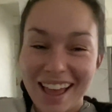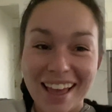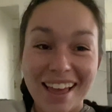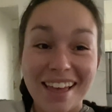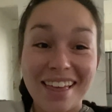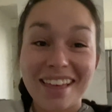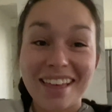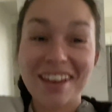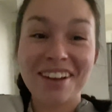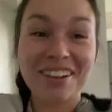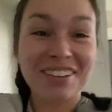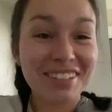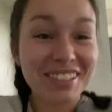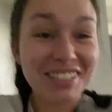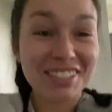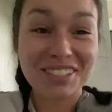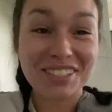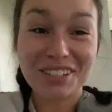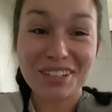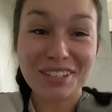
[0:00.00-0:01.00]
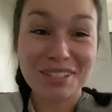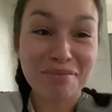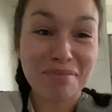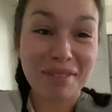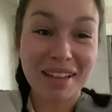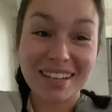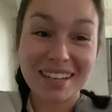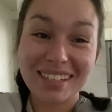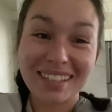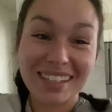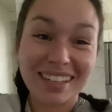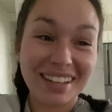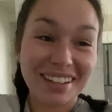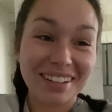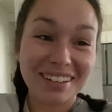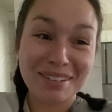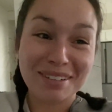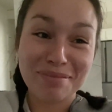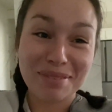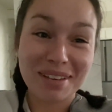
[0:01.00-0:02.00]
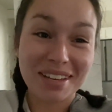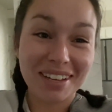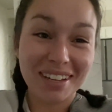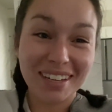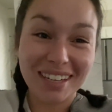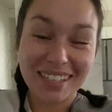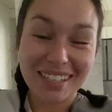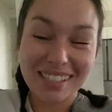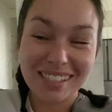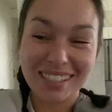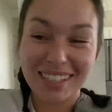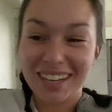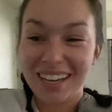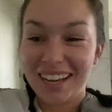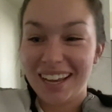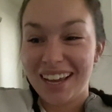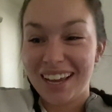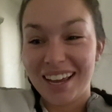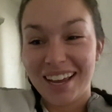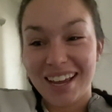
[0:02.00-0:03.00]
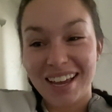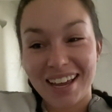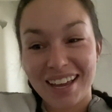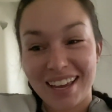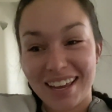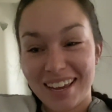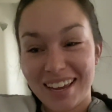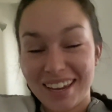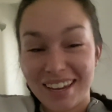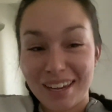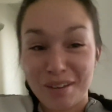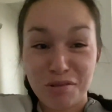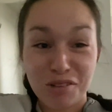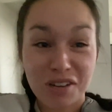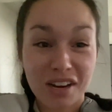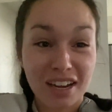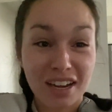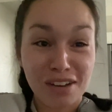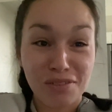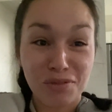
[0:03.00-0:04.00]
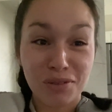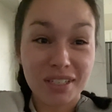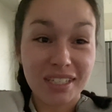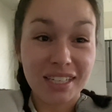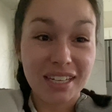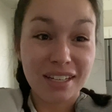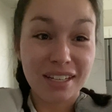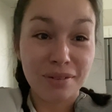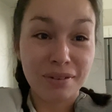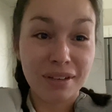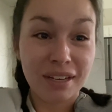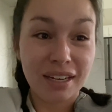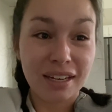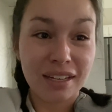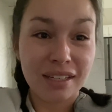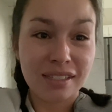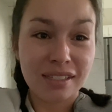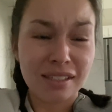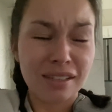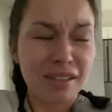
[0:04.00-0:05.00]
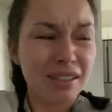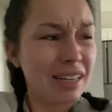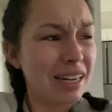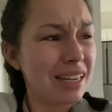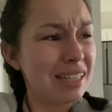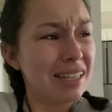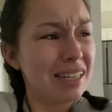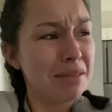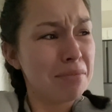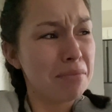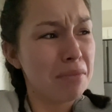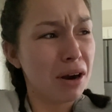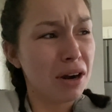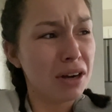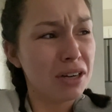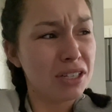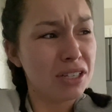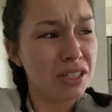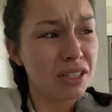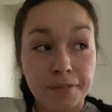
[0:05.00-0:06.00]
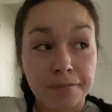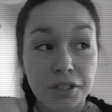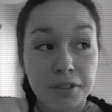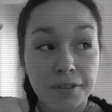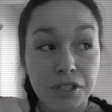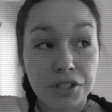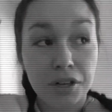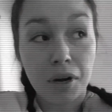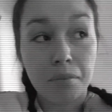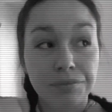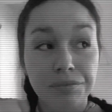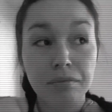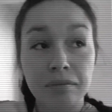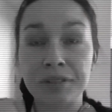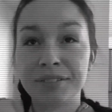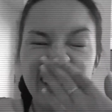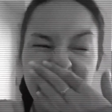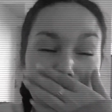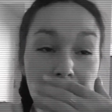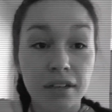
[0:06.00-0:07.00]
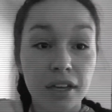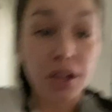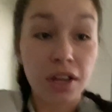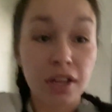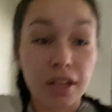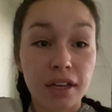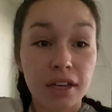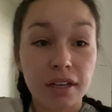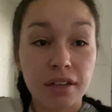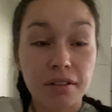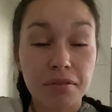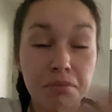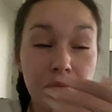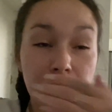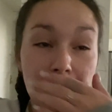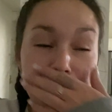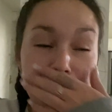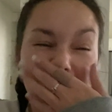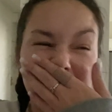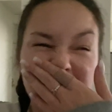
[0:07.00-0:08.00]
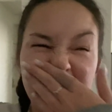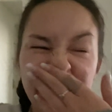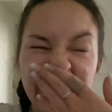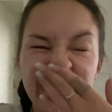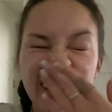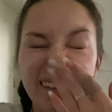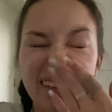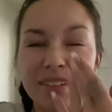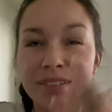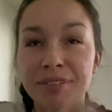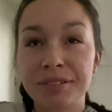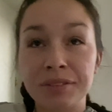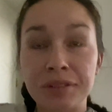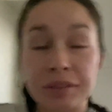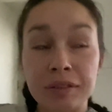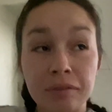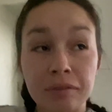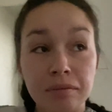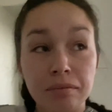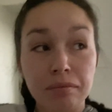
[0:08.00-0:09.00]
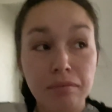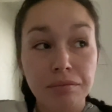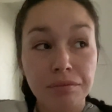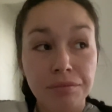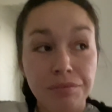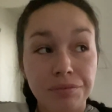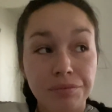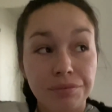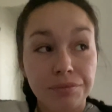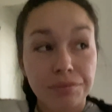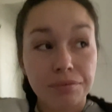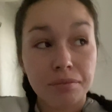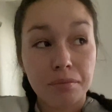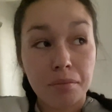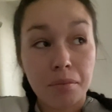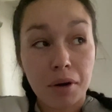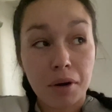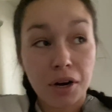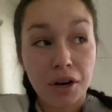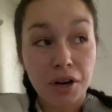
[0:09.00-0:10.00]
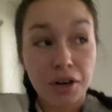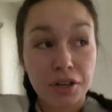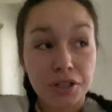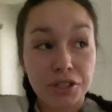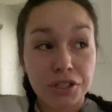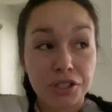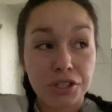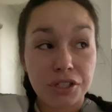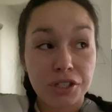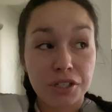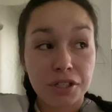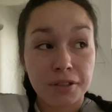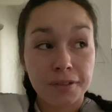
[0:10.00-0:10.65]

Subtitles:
I all just start to blend together, to be honest. I can't keep track of what day of the week it is. Did I say March? On Monday, March.